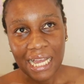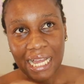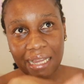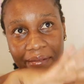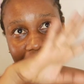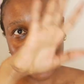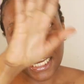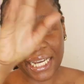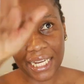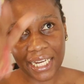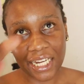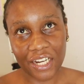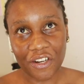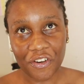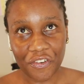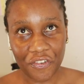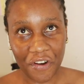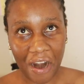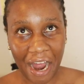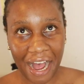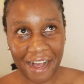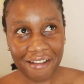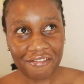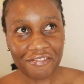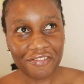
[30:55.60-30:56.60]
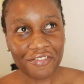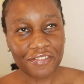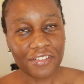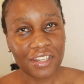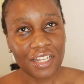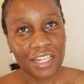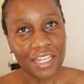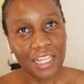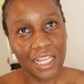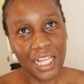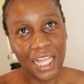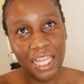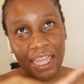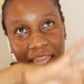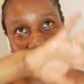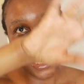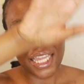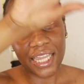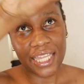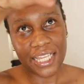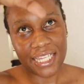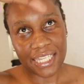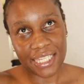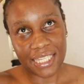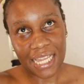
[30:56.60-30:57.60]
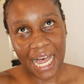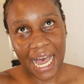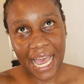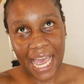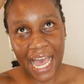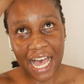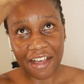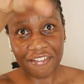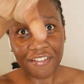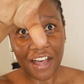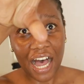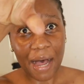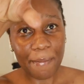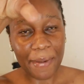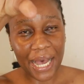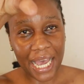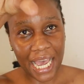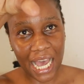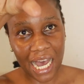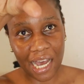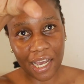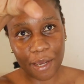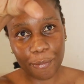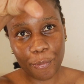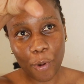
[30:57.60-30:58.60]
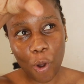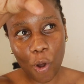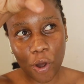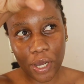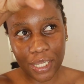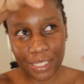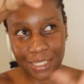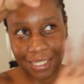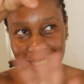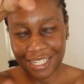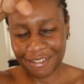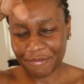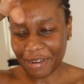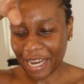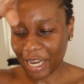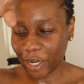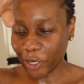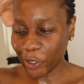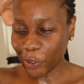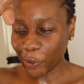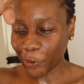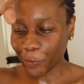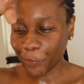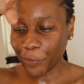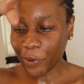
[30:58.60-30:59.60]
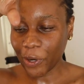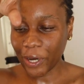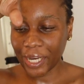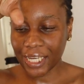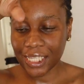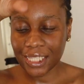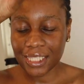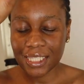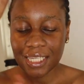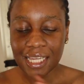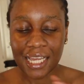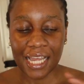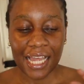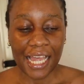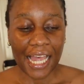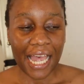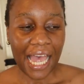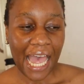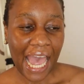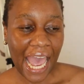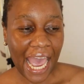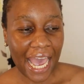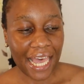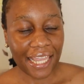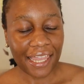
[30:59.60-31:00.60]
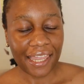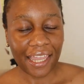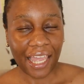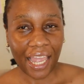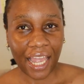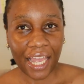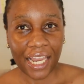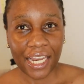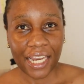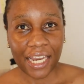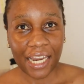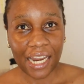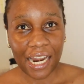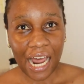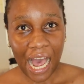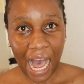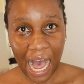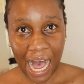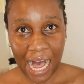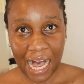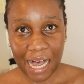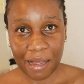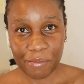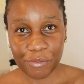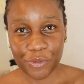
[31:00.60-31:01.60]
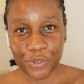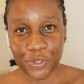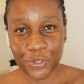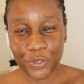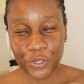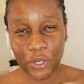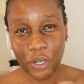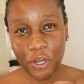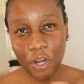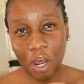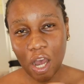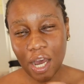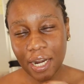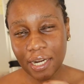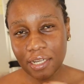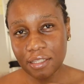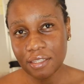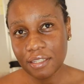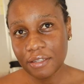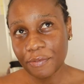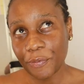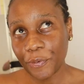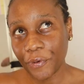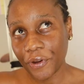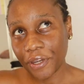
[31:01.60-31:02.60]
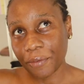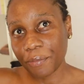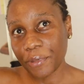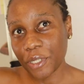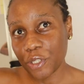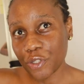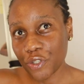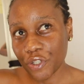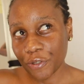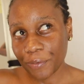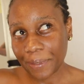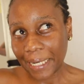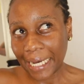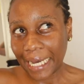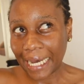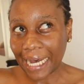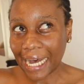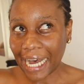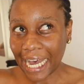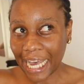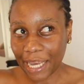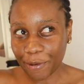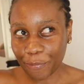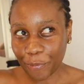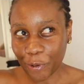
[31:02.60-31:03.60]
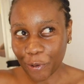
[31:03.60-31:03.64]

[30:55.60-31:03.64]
I'm like a graph. And then there's, I have my high points and my low points. And then in order to bring me to my high